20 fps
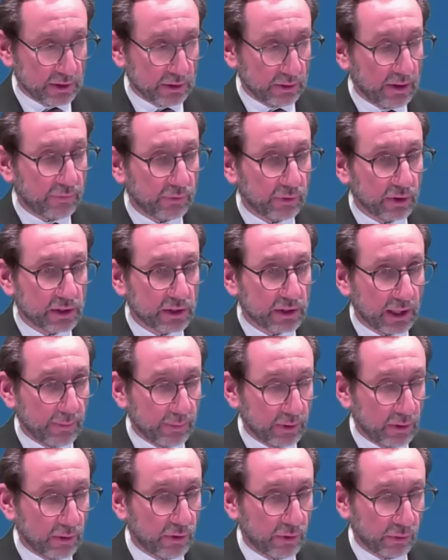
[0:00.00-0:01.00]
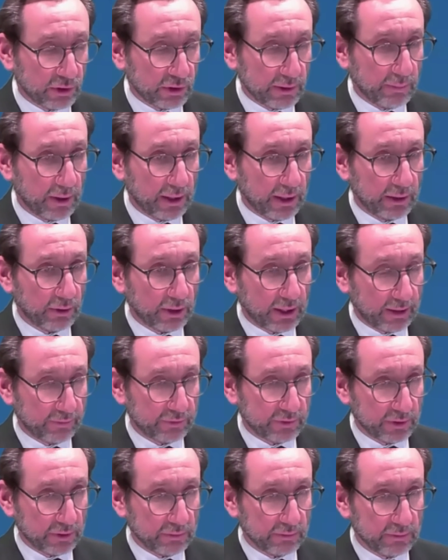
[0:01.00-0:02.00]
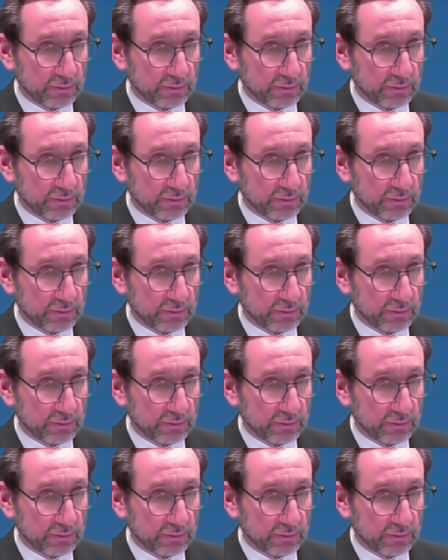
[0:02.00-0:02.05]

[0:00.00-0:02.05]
Was there a time when you thought it might not have to?